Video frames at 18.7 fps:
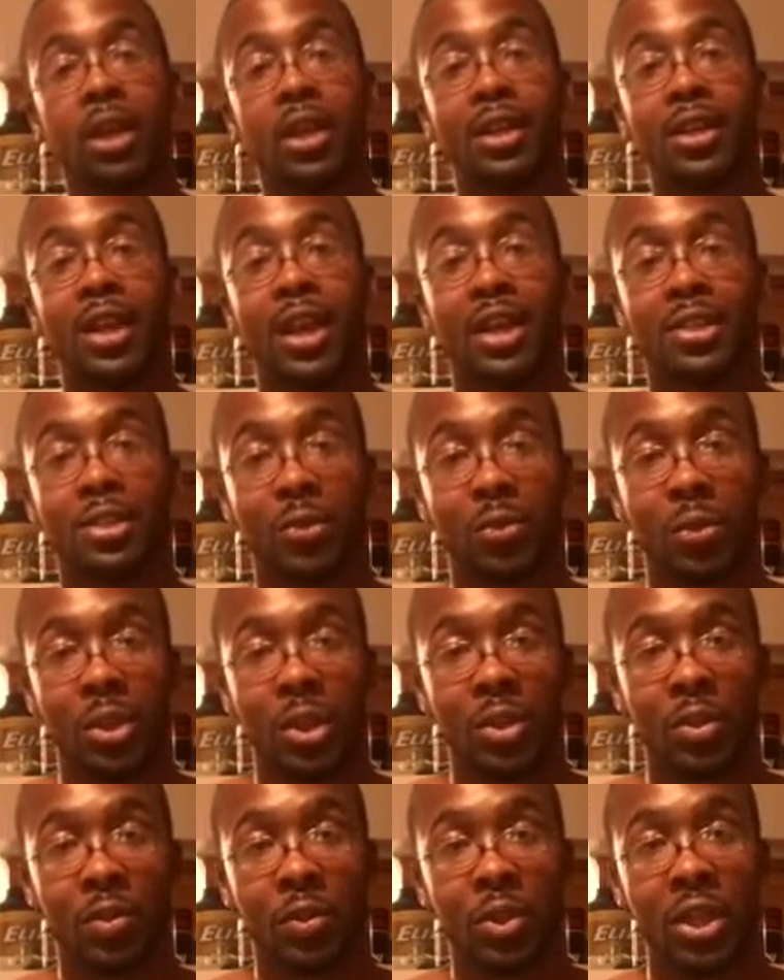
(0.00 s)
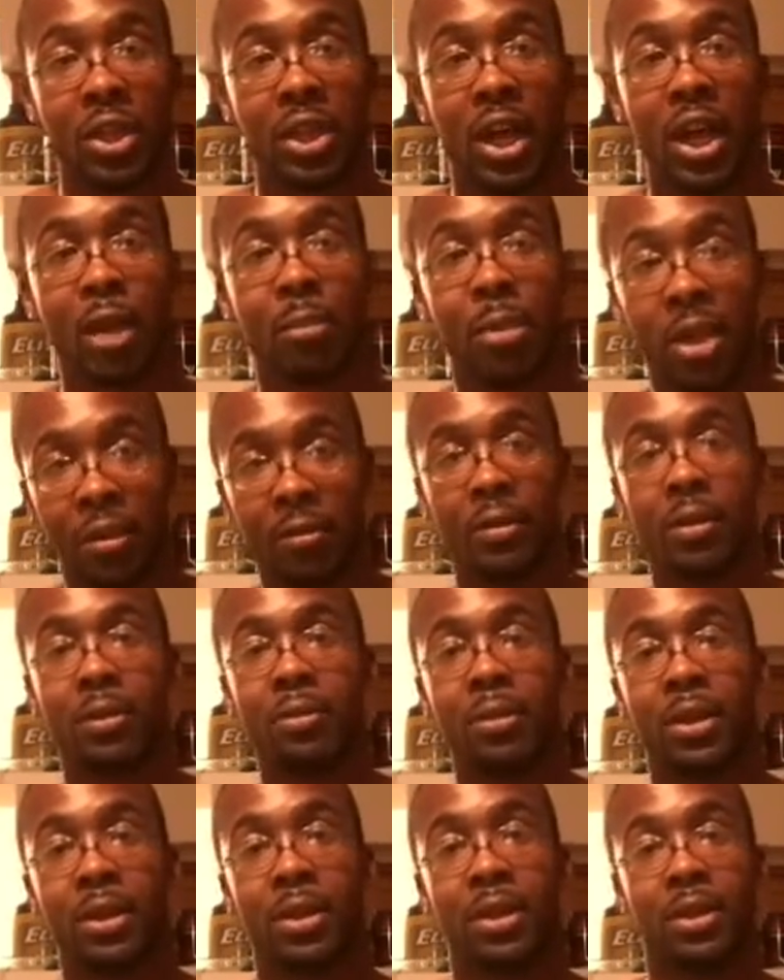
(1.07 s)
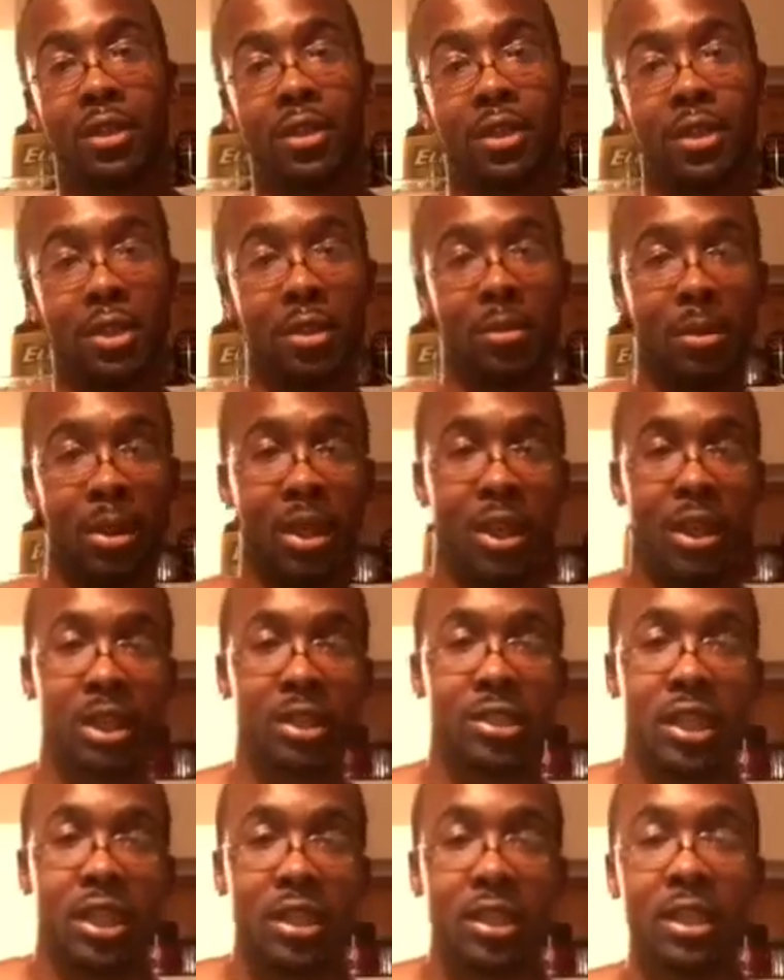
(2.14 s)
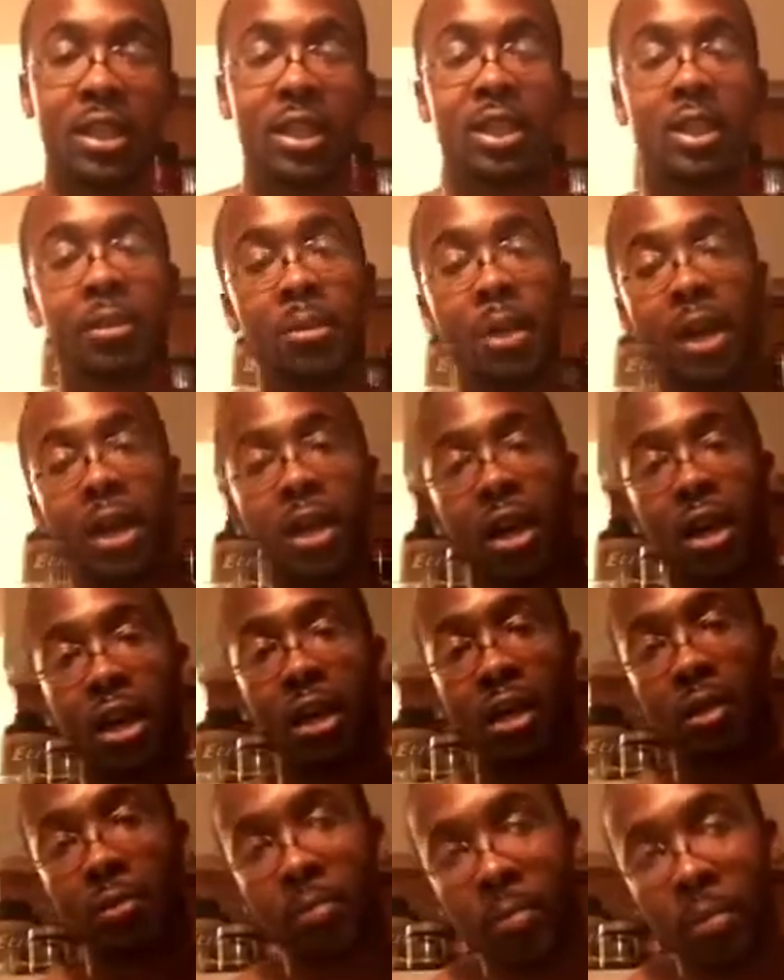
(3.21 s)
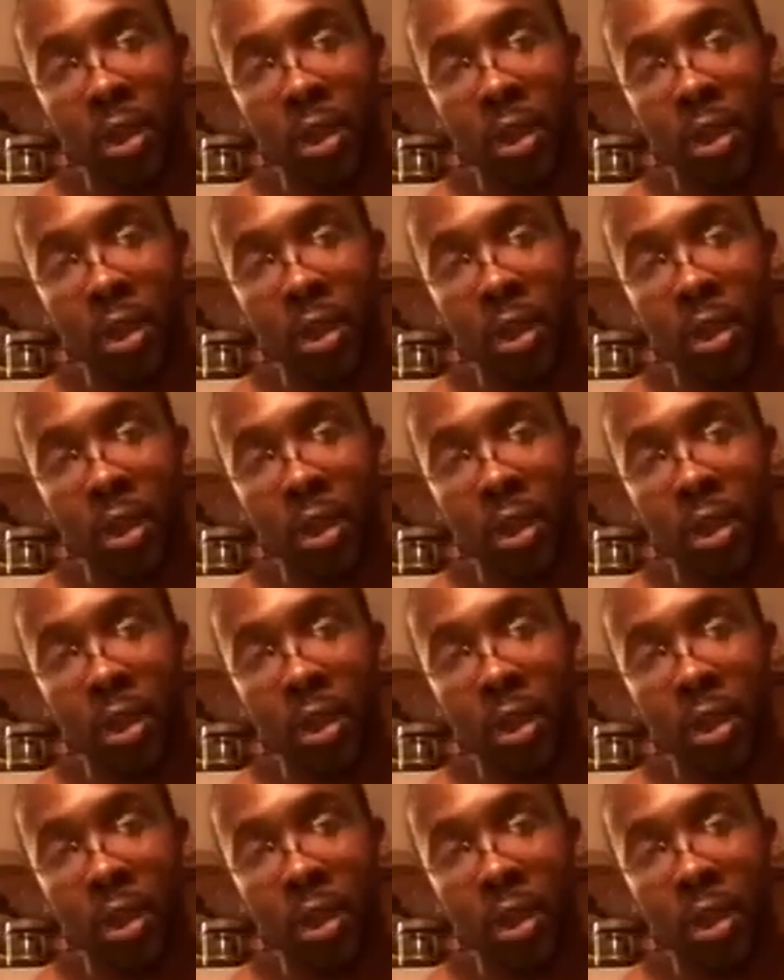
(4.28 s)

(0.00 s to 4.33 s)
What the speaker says: And you got your 1,3-dimethylamine in here, man. That's that DMAA.